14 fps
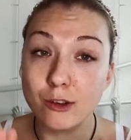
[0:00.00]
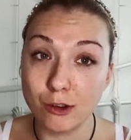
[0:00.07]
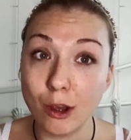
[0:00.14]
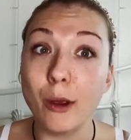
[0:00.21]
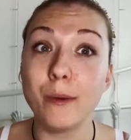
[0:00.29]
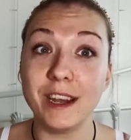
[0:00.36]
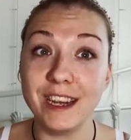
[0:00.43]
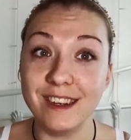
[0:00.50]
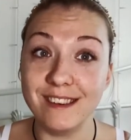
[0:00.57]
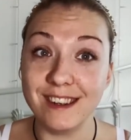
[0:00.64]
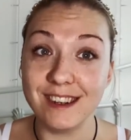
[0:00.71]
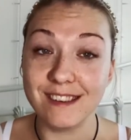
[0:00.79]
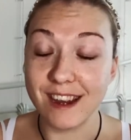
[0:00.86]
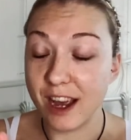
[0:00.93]

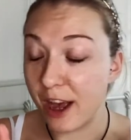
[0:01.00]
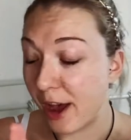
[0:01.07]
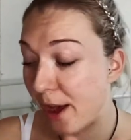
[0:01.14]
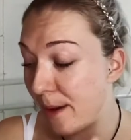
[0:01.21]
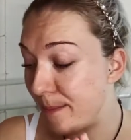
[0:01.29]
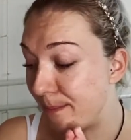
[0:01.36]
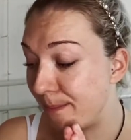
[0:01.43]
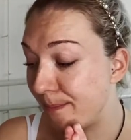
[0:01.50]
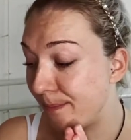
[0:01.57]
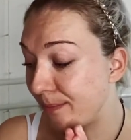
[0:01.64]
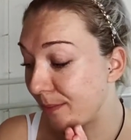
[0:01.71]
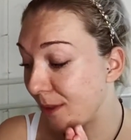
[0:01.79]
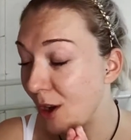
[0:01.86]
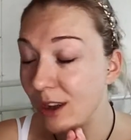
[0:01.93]
needed.
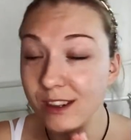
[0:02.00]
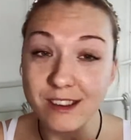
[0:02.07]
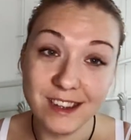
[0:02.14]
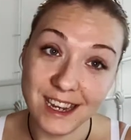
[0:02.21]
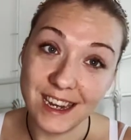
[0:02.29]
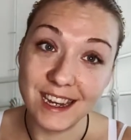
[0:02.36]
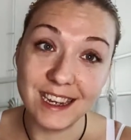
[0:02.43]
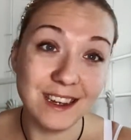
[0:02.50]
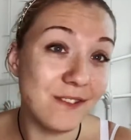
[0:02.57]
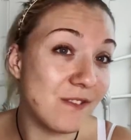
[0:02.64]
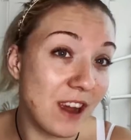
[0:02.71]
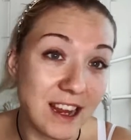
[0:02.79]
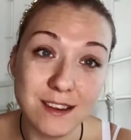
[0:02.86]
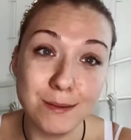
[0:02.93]
Tea,
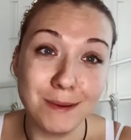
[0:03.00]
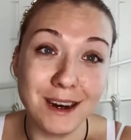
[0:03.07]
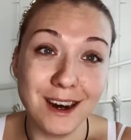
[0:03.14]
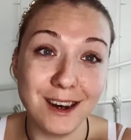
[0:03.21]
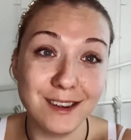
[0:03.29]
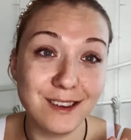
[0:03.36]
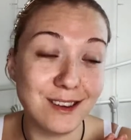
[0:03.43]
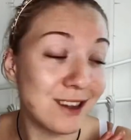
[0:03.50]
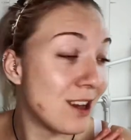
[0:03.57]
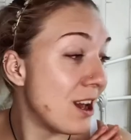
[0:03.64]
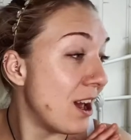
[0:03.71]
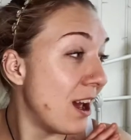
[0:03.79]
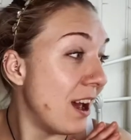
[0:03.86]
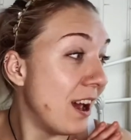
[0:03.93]
face mask,
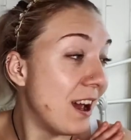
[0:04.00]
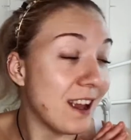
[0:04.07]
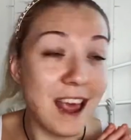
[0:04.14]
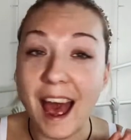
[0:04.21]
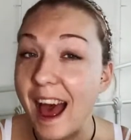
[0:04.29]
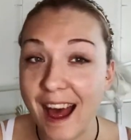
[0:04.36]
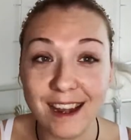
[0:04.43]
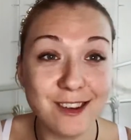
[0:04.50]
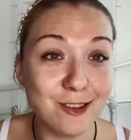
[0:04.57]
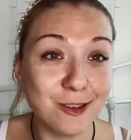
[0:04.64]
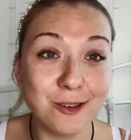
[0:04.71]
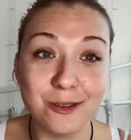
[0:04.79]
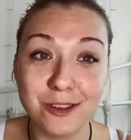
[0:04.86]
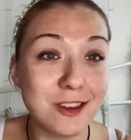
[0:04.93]

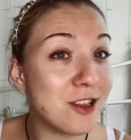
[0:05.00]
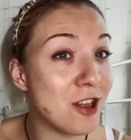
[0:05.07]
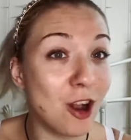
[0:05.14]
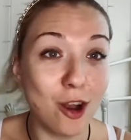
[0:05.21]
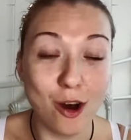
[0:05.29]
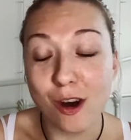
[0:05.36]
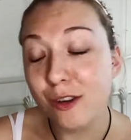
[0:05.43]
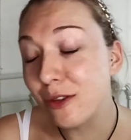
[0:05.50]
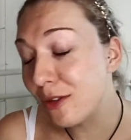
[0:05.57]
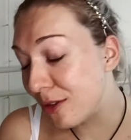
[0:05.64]
candles, the lot.